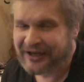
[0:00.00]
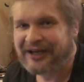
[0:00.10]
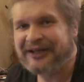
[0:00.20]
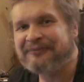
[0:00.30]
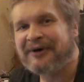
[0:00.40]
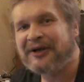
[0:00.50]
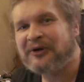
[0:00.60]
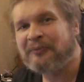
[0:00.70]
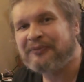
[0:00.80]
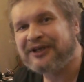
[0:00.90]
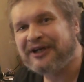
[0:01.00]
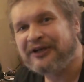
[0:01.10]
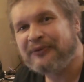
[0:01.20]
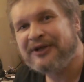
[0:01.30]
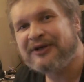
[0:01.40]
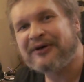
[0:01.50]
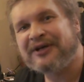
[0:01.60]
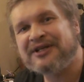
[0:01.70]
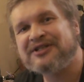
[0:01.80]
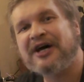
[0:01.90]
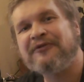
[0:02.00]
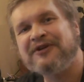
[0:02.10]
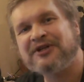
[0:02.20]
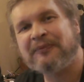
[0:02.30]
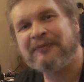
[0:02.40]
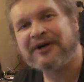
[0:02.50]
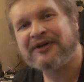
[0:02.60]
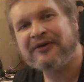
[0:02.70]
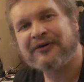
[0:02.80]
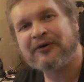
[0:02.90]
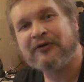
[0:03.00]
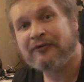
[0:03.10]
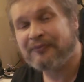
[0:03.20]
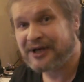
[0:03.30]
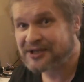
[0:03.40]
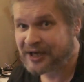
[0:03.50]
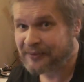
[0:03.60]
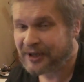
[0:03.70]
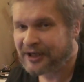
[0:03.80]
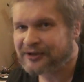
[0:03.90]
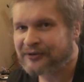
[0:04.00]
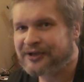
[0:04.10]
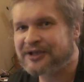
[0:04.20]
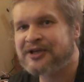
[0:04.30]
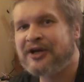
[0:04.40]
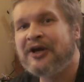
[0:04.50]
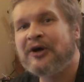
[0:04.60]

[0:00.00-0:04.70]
and my company Land Video is official partner of Basecam Electronics,